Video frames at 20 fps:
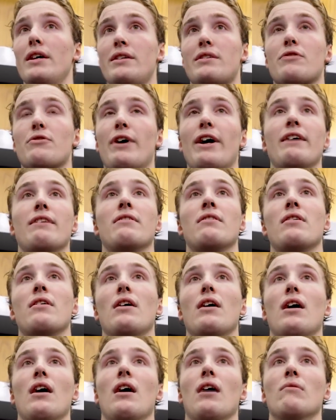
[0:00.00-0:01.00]
It's great.
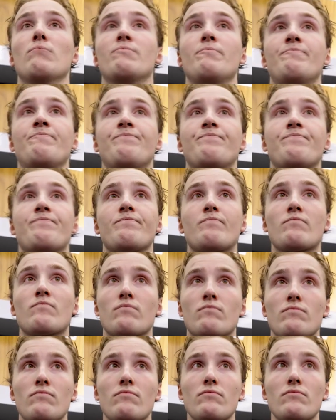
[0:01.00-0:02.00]

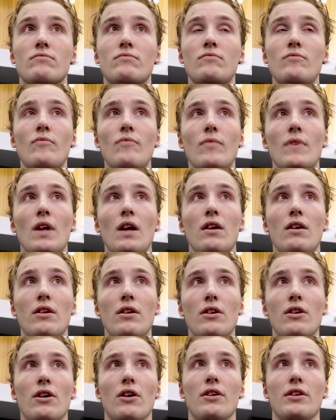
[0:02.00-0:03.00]

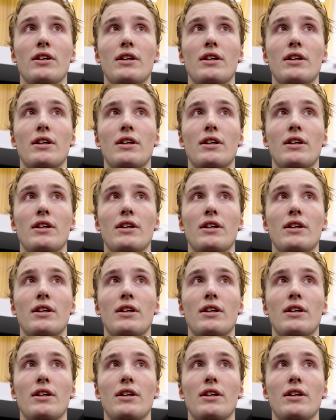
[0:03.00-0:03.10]
You know,